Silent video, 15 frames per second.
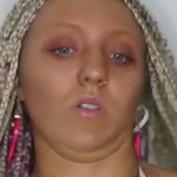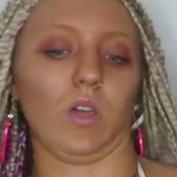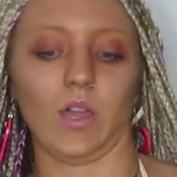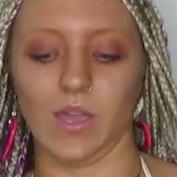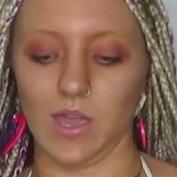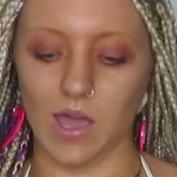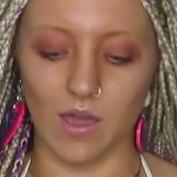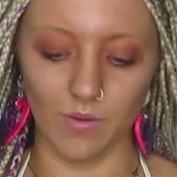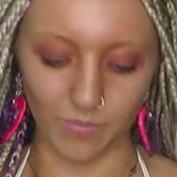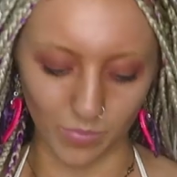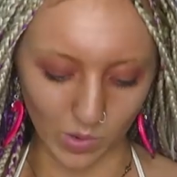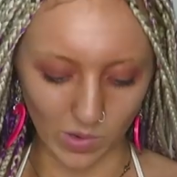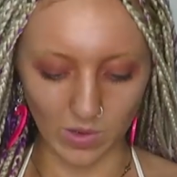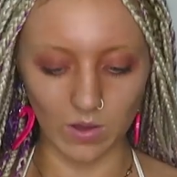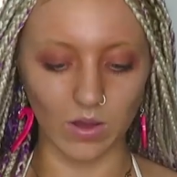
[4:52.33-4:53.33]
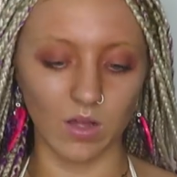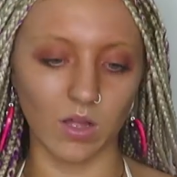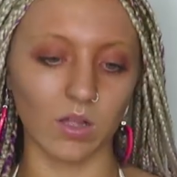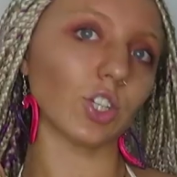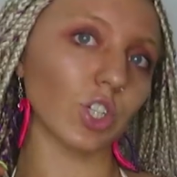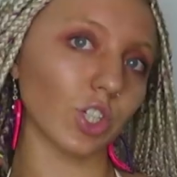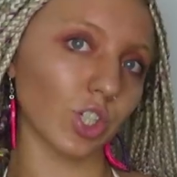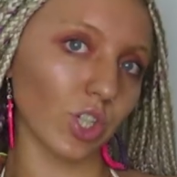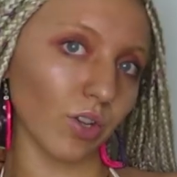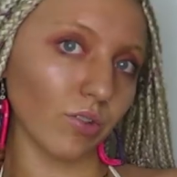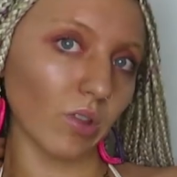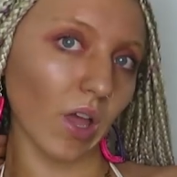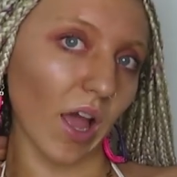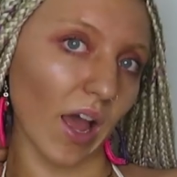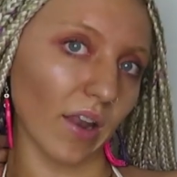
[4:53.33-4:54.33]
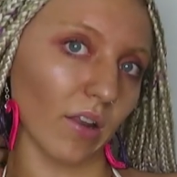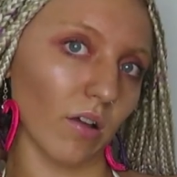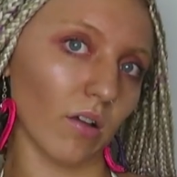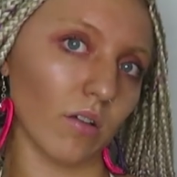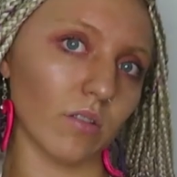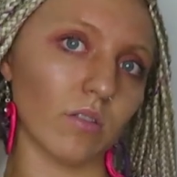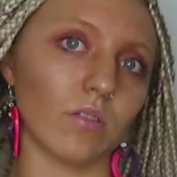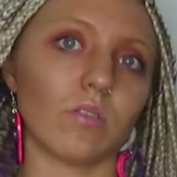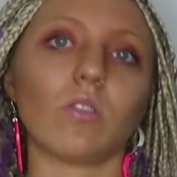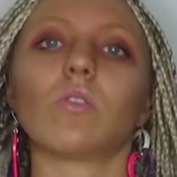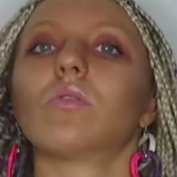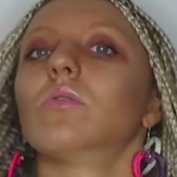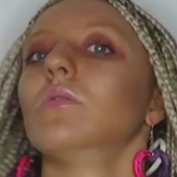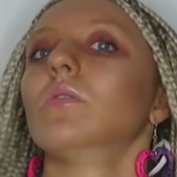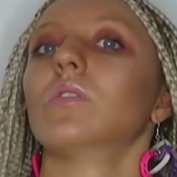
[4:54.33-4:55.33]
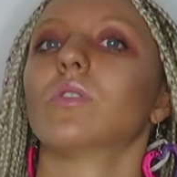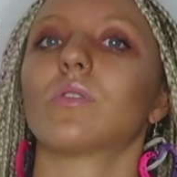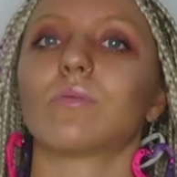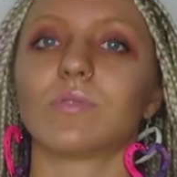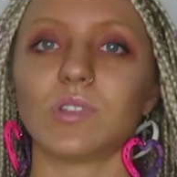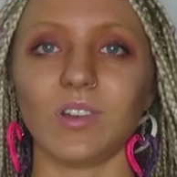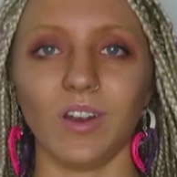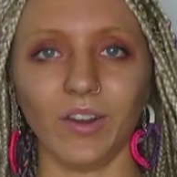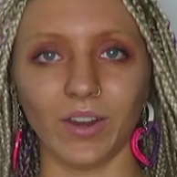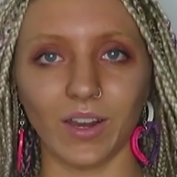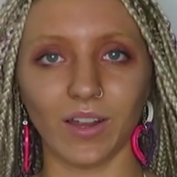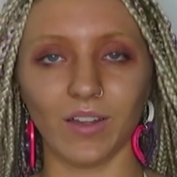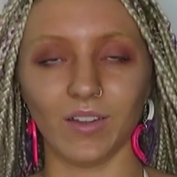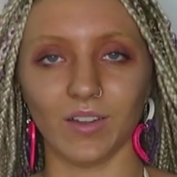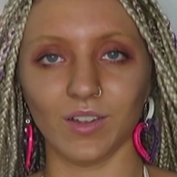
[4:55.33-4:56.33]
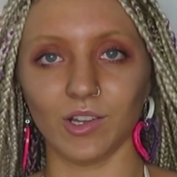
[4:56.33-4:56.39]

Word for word: Okay, yeah, but I shall show you the hat on. The other, look, sorry.